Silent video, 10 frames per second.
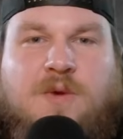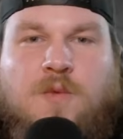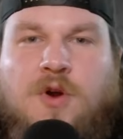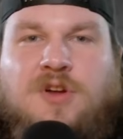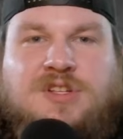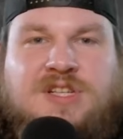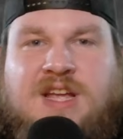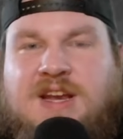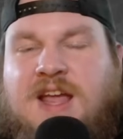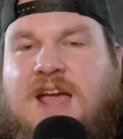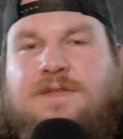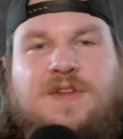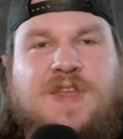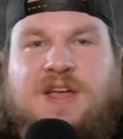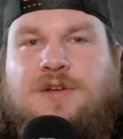works, and
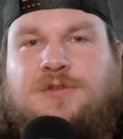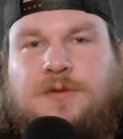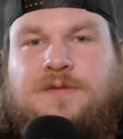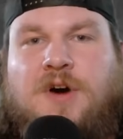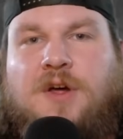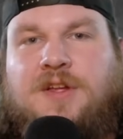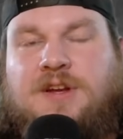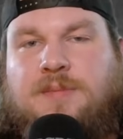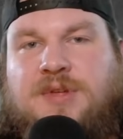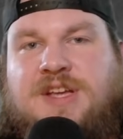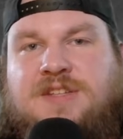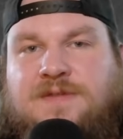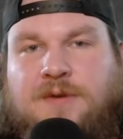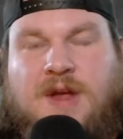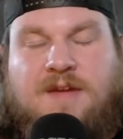everything else will fall into place
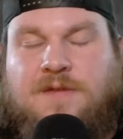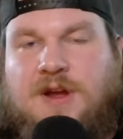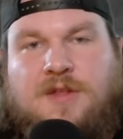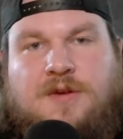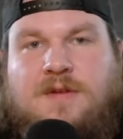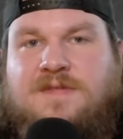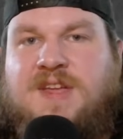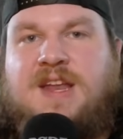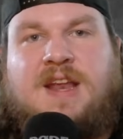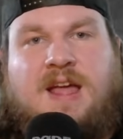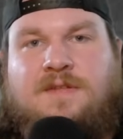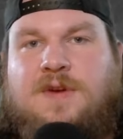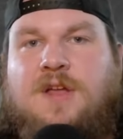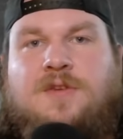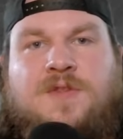for every other event and
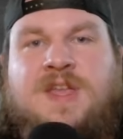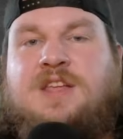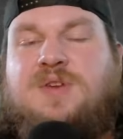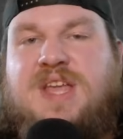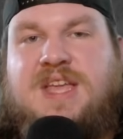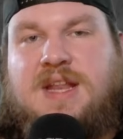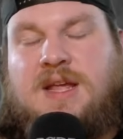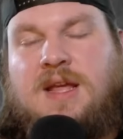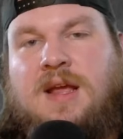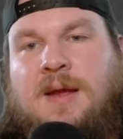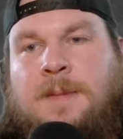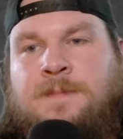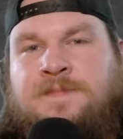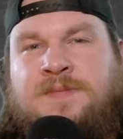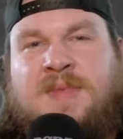every other thing you need.
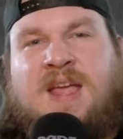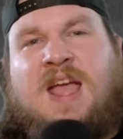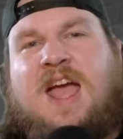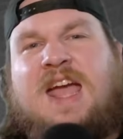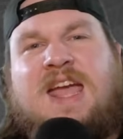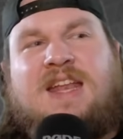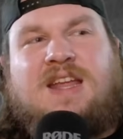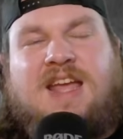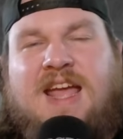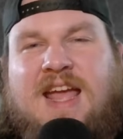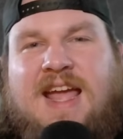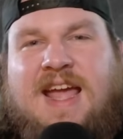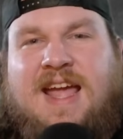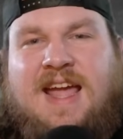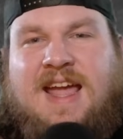And
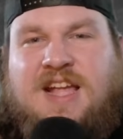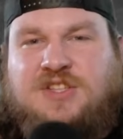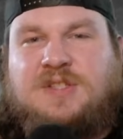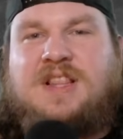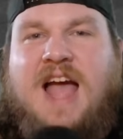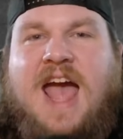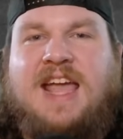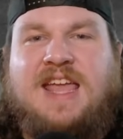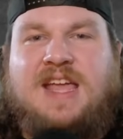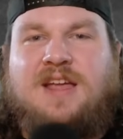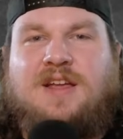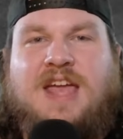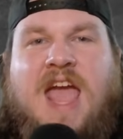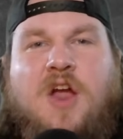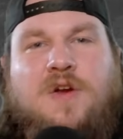it's lacking
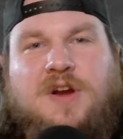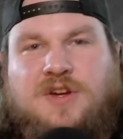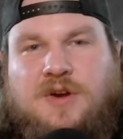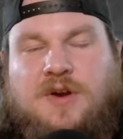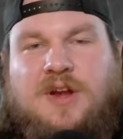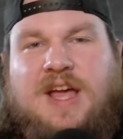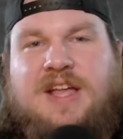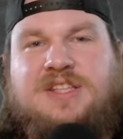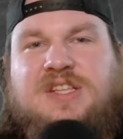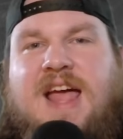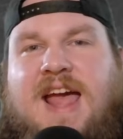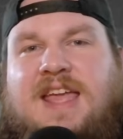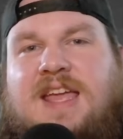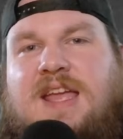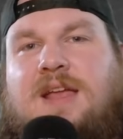character. It's
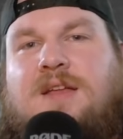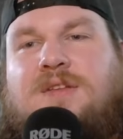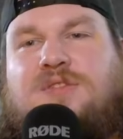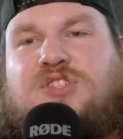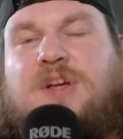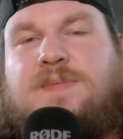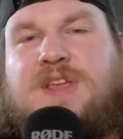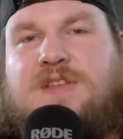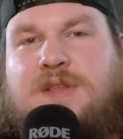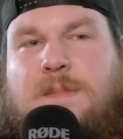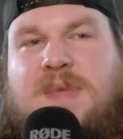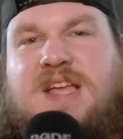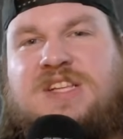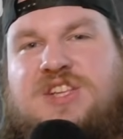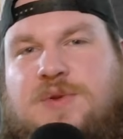lacking something that
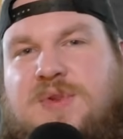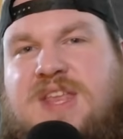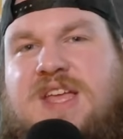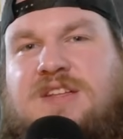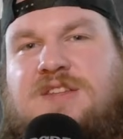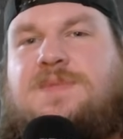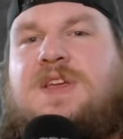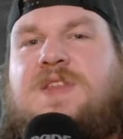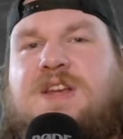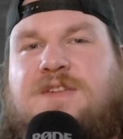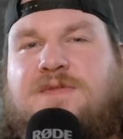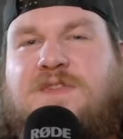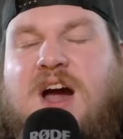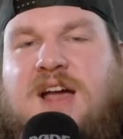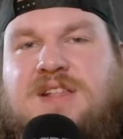makes it unique, something that
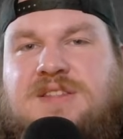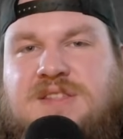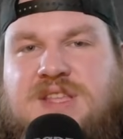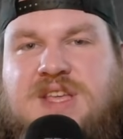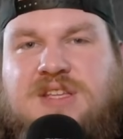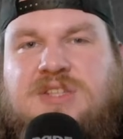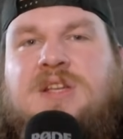defines this